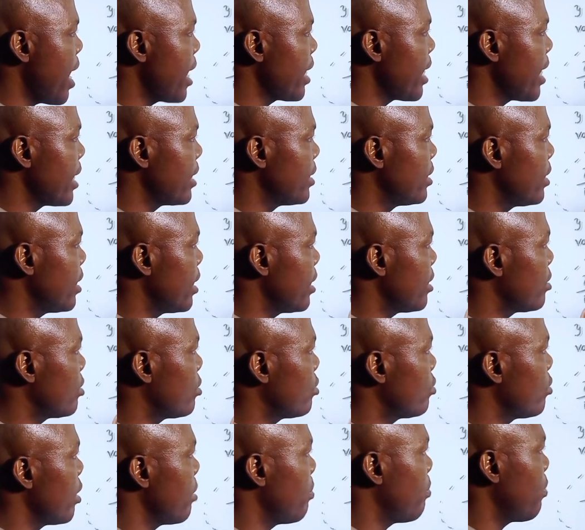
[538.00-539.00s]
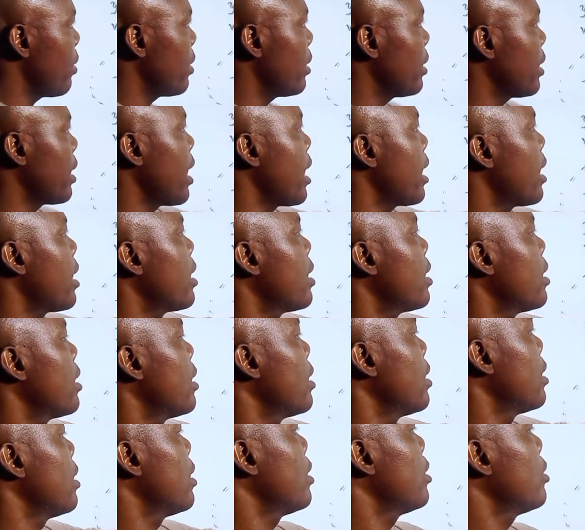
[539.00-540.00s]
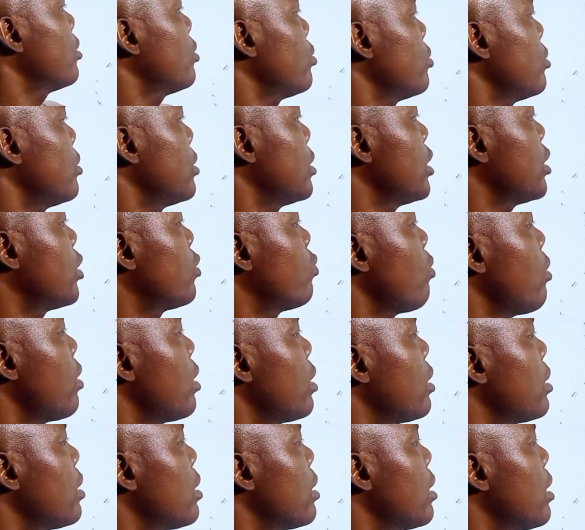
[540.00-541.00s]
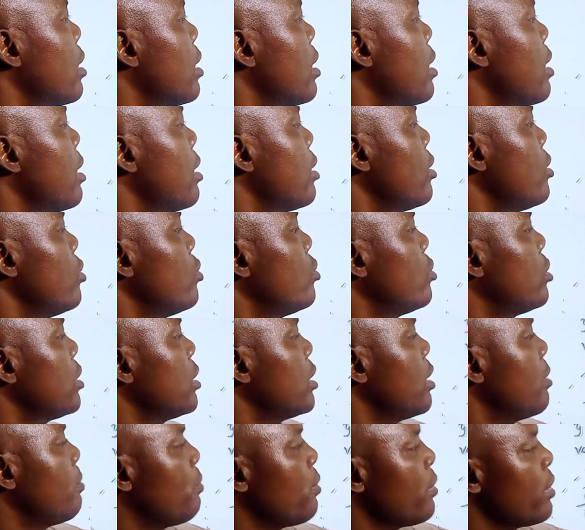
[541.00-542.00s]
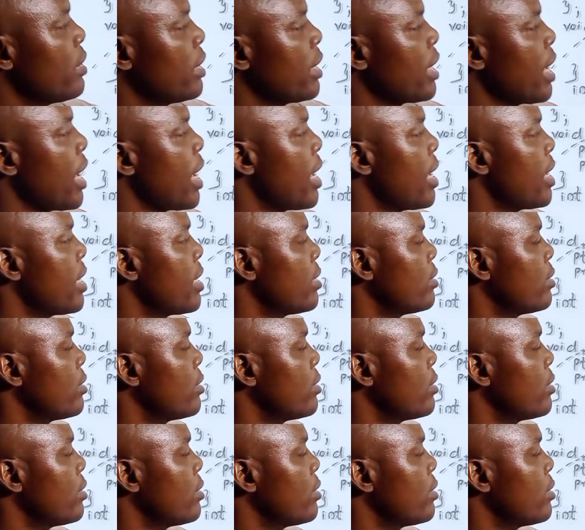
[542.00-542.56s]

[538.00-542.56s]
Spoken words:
an address to a pointer. So this one, using the pointer